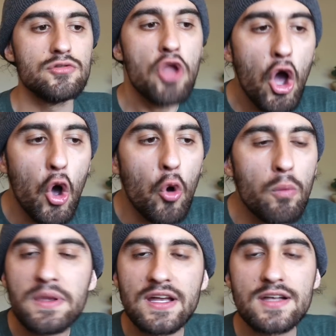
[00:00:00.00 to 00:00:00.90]

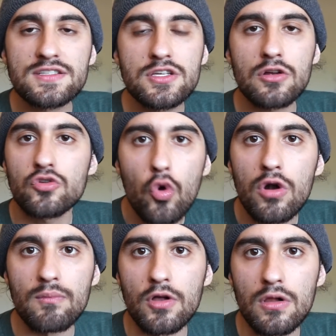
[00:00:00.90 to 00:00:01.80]
No, because you're
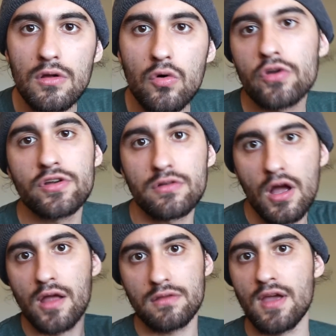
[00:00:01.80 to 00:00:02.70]
normal, or you're not.